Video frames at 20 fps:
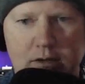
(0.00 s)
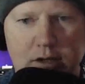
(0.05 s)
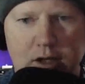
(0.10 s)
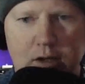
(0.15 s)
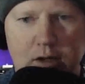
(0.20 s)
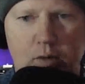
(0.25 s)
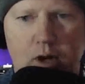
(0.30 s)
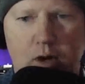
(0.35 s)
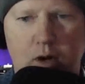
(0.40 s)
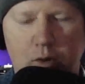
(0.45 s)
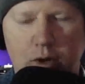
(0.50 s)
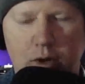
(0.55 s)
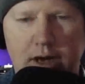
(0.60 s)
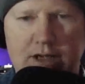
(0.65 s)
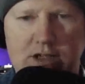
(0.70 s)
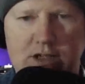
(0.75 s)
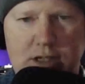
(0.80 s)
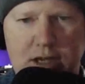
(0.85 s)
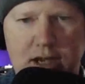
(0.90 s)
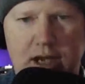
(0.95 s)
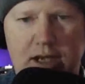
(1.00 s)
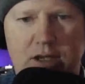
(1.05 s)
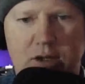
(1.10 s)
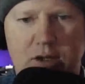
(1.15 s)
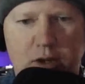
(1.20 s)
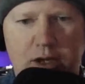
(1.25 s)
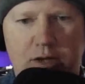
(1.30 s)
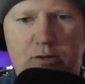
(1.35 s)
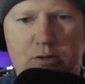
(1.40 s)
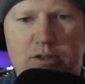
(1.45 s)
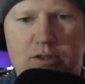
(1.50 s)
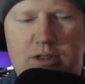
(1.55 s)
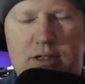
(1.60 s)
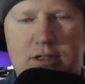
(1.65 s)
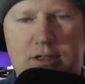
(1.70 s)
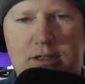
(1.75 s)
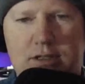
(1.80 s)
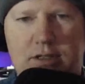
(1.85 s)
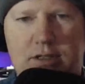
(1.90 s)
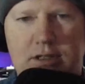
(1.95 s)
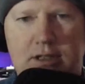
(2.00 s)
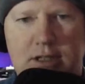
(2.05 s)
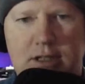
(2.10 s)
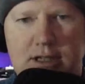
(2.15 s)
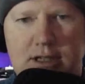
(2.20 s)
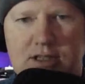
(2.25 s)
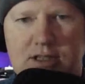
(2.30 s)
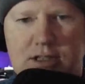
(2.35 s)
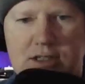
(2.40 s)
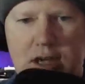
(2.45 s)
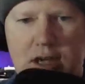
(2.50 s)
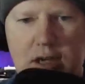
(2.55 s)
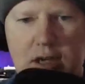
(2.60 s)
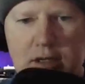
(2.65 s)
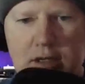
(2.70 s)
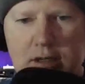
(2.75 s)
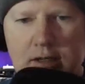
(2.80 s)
what actually got you interested in singing?